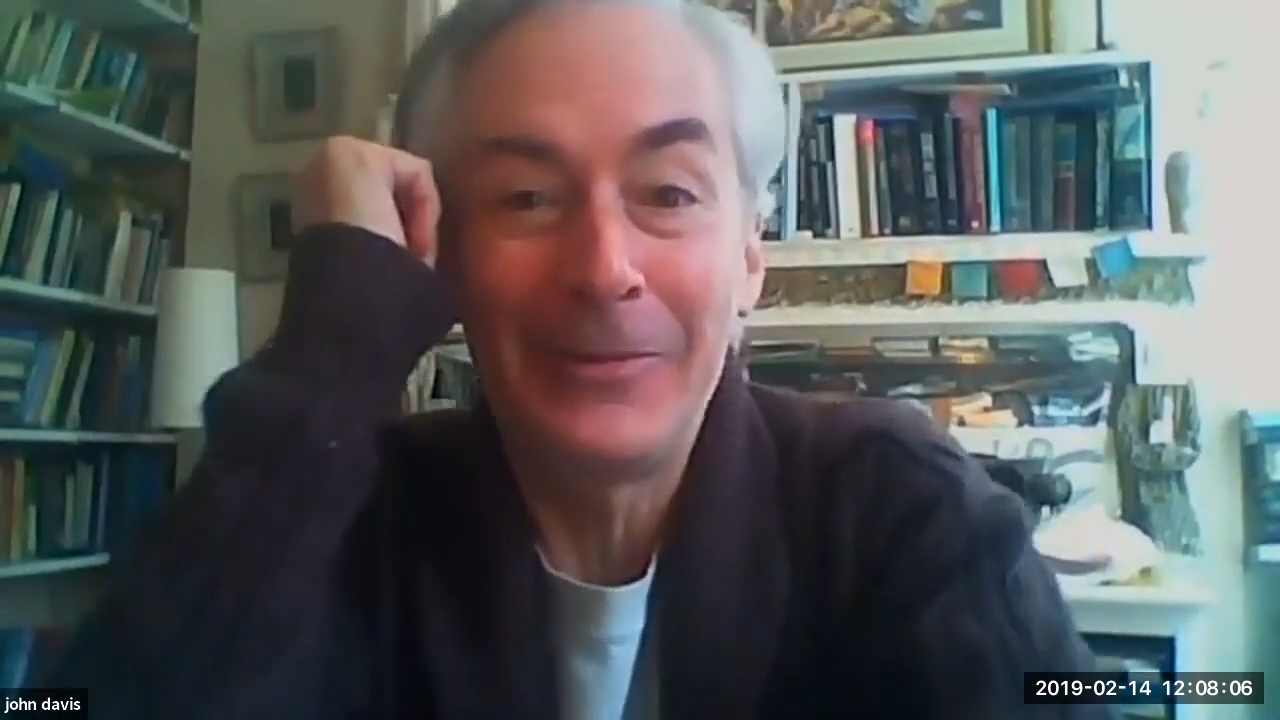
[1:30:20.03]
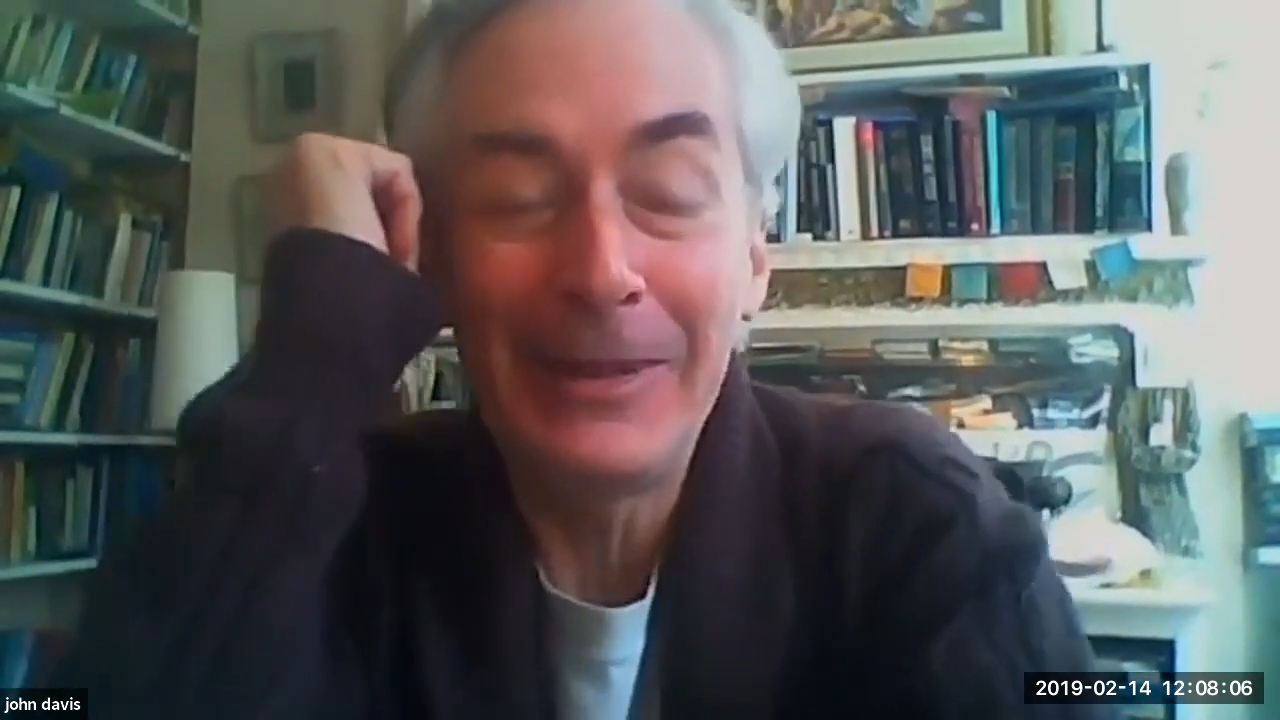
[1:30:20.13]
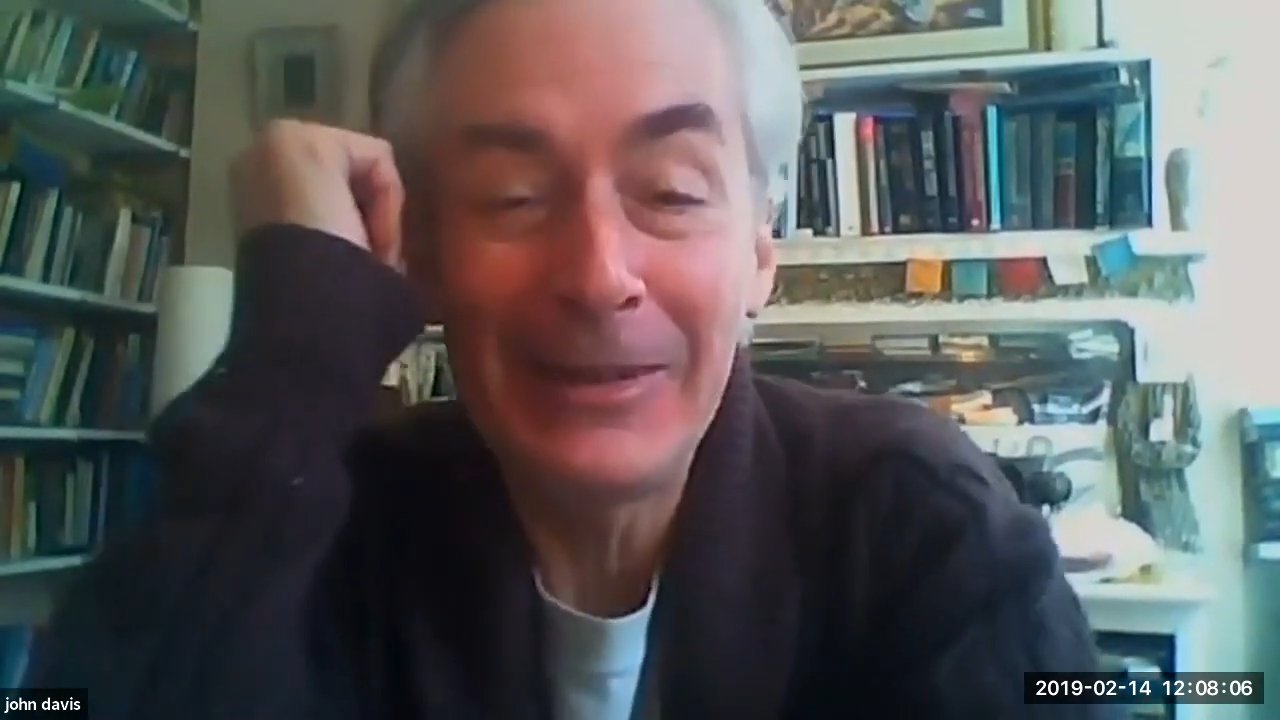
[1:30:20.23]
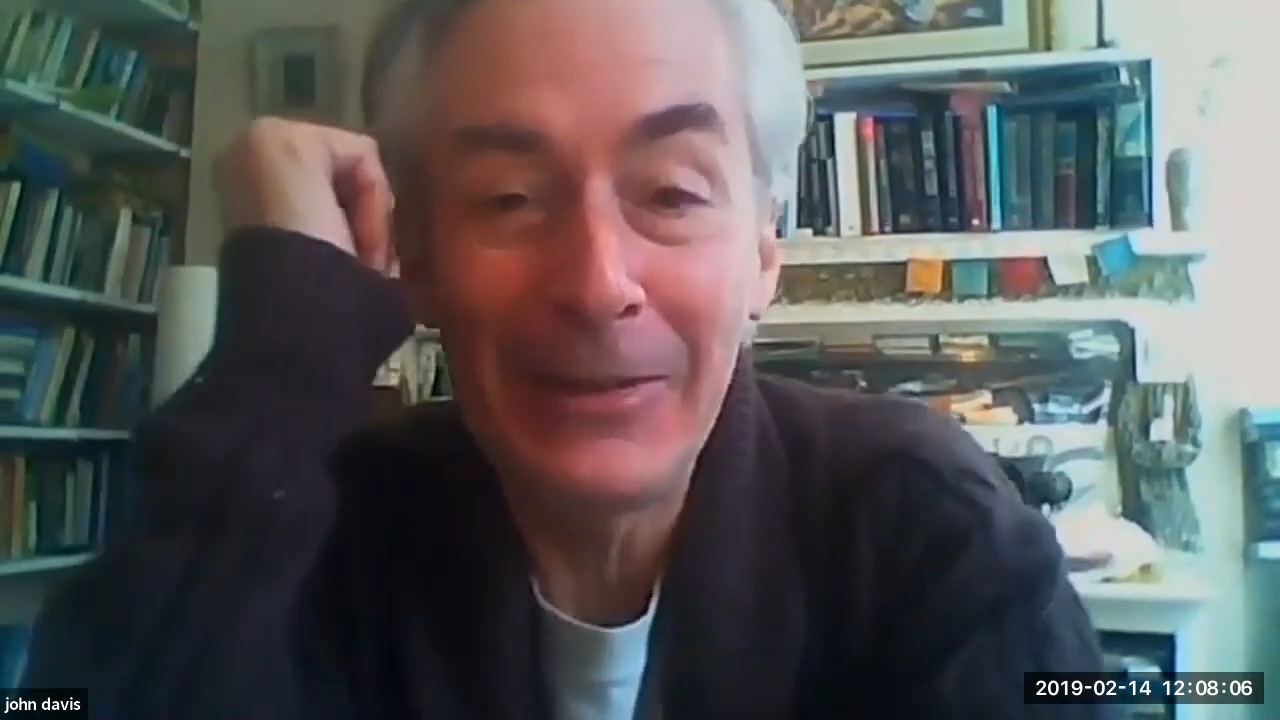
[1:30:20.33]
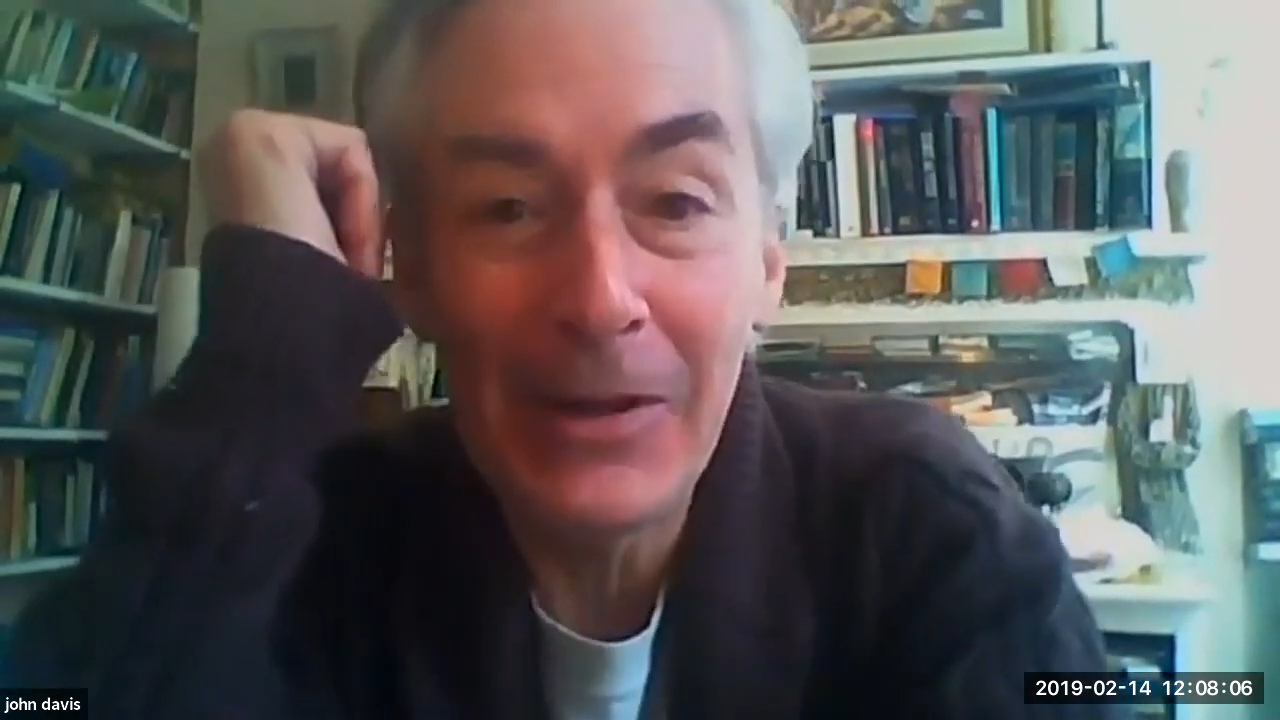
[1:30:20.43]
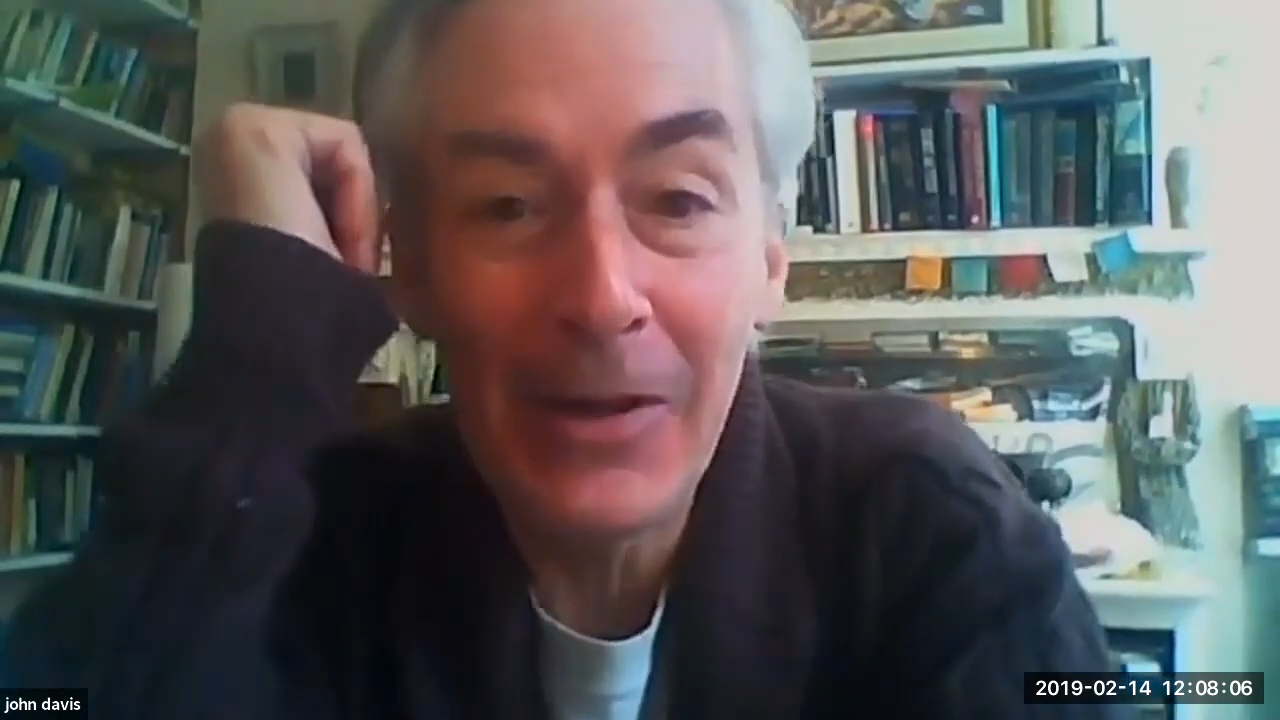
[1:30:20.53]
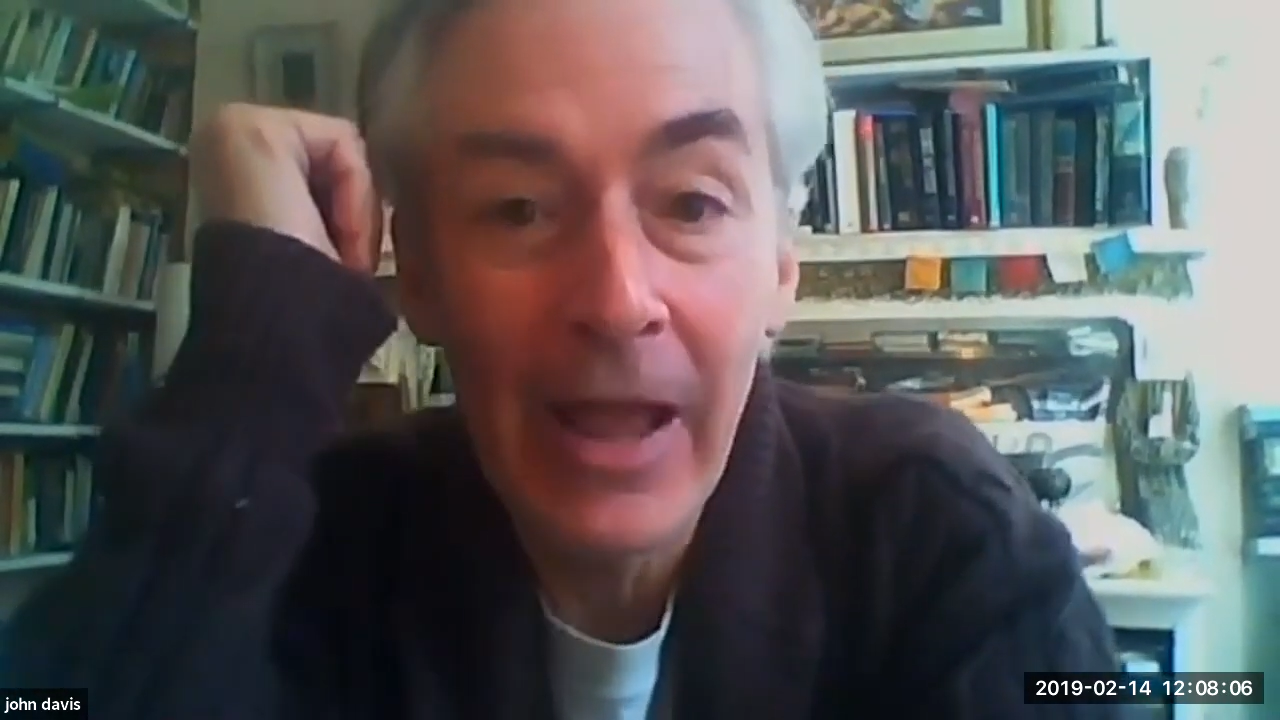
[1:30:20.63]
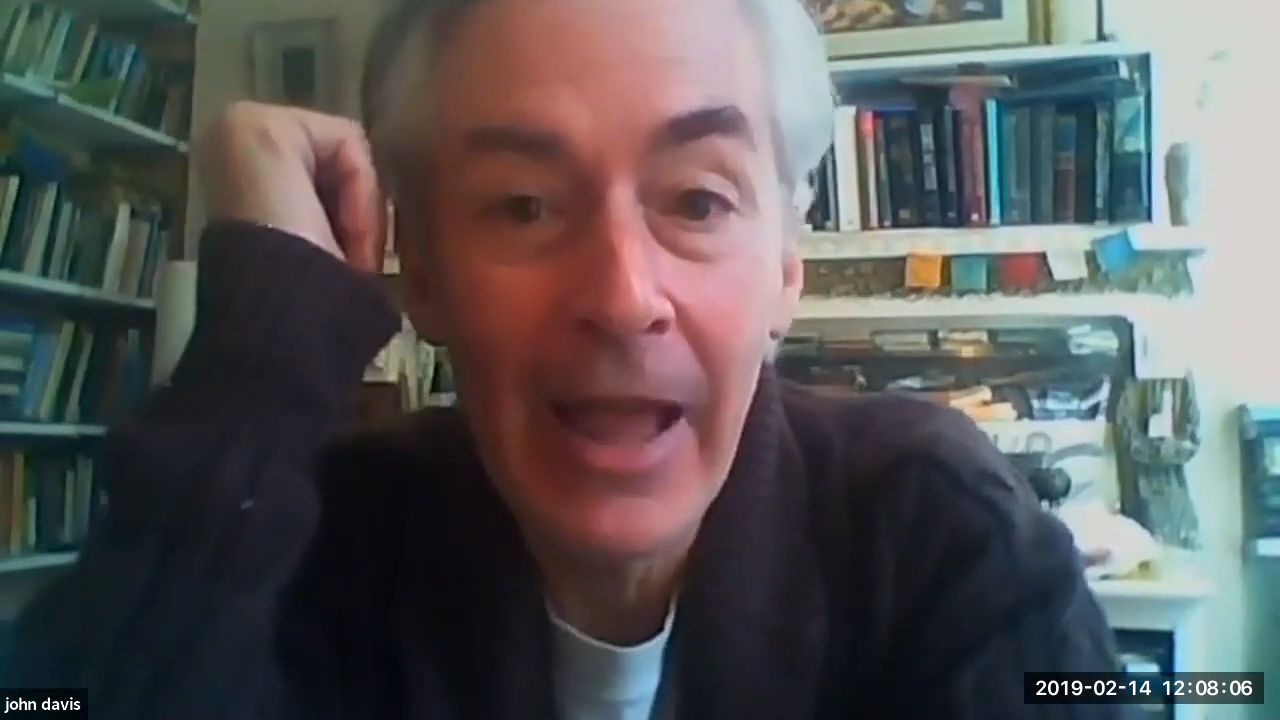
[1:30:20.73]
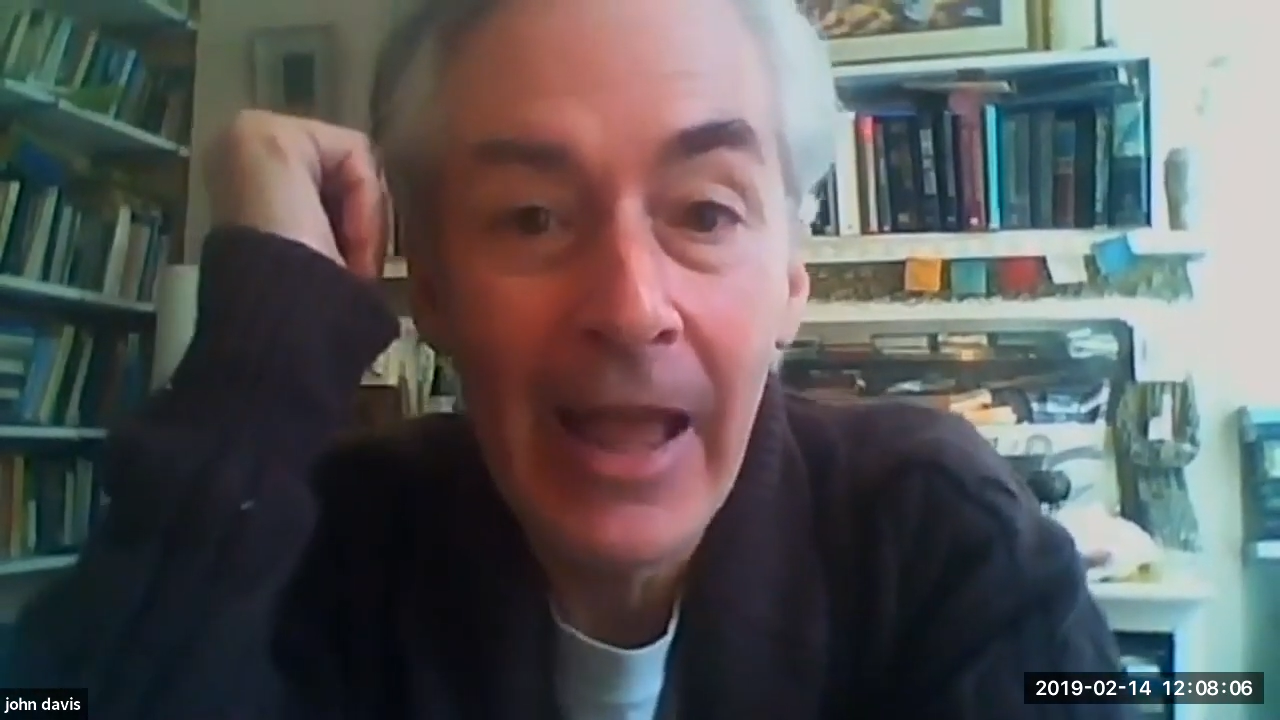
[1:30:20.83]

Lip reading: really don't know.